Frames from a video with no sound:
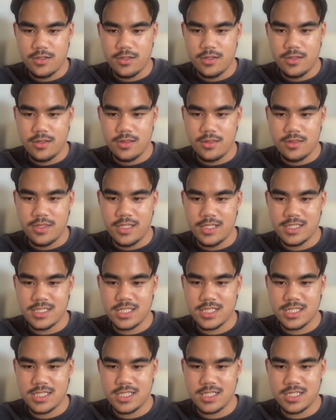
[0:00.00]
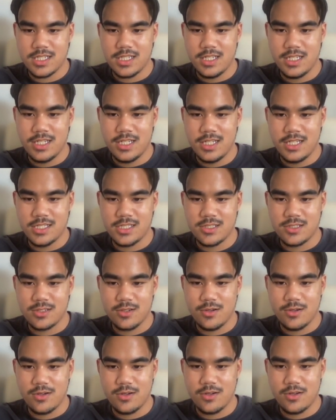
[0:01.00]
this is
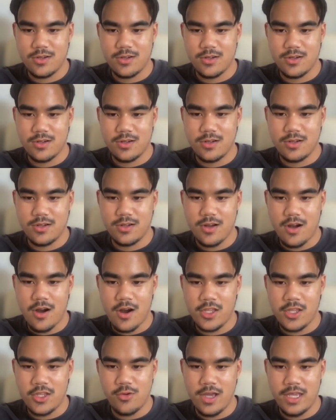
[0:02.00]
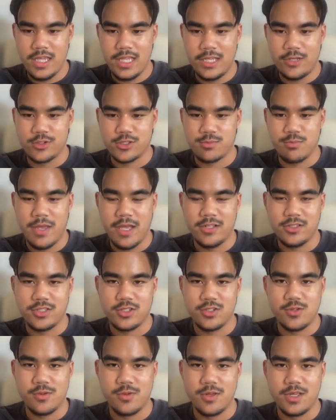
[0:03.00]
RUA equals mail
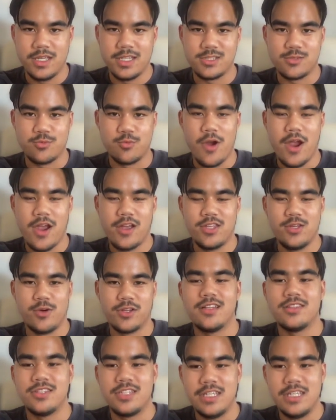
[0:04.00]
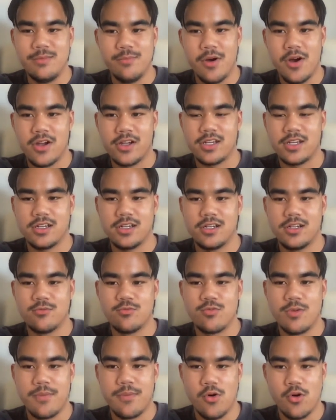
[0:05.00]
to is where you want the demarc
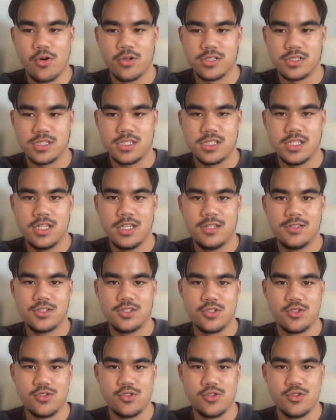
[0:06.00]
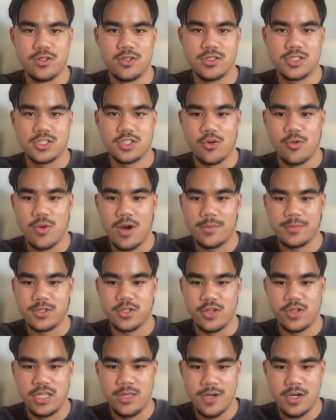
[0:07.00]
reports to show up to your
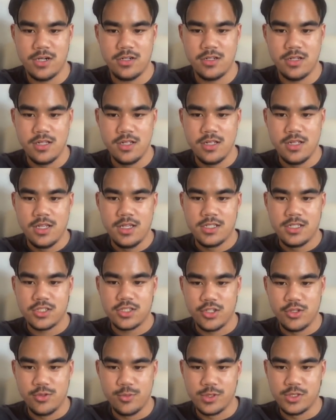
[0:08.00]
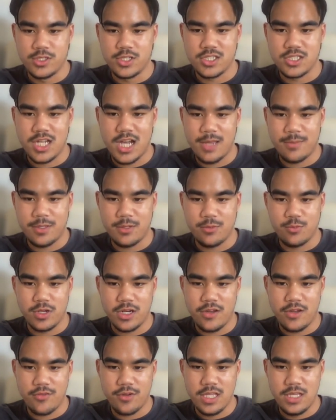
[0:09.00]
email. So you would just type in
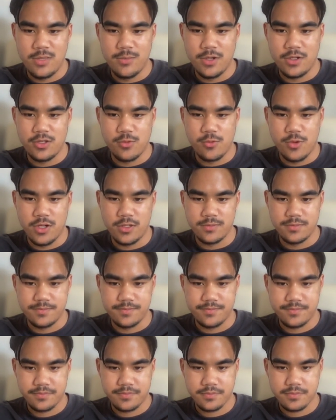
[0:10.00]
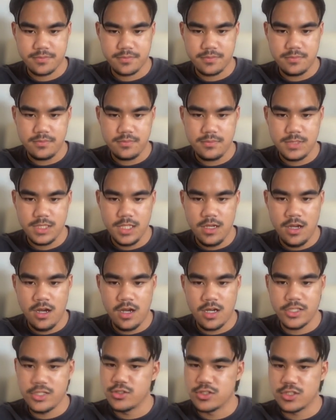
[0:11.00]
whatever email you want.
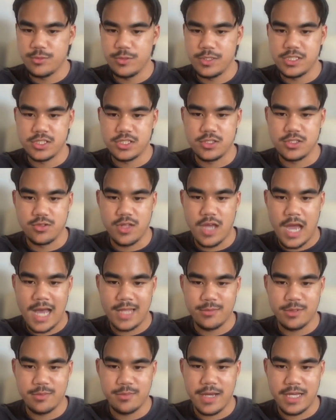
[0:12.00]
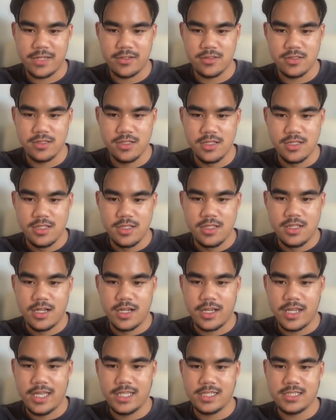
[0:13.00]
Usually we just do the admin panel.
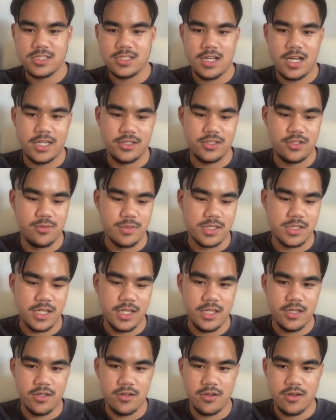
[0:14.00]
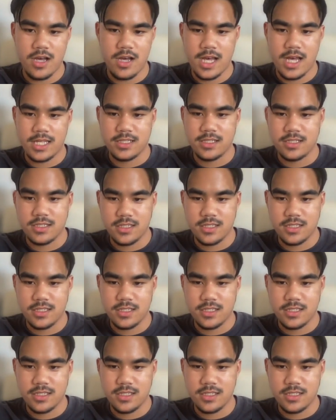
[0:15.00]
Again, so I do Matteo at